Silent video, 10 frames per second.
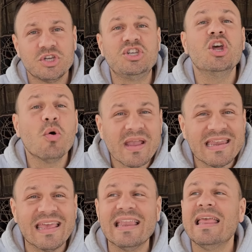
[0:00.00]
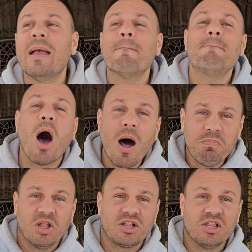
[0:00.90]
doing it
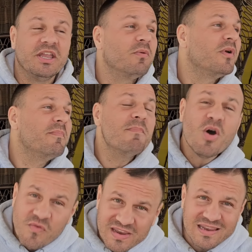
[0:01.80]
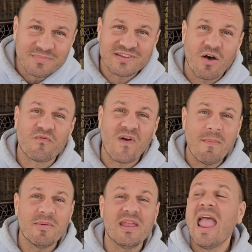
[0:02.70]
publicly removing himself
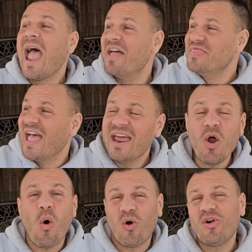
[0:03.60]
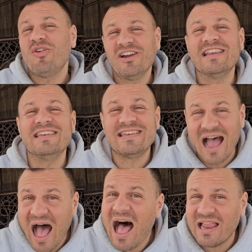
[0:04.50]
from me and then ordering
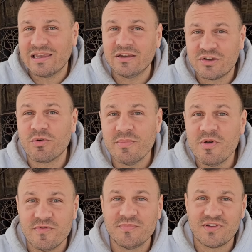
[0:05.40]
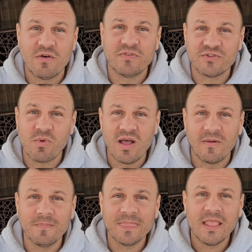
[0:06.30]
Don to remove himself as
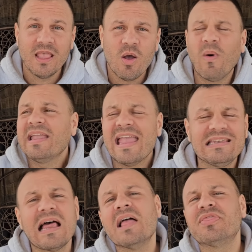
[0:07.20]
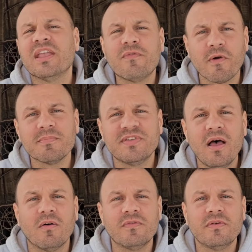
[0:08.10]
well. Why can't Don think for
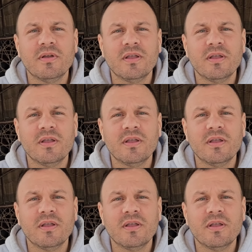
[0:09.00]
himself?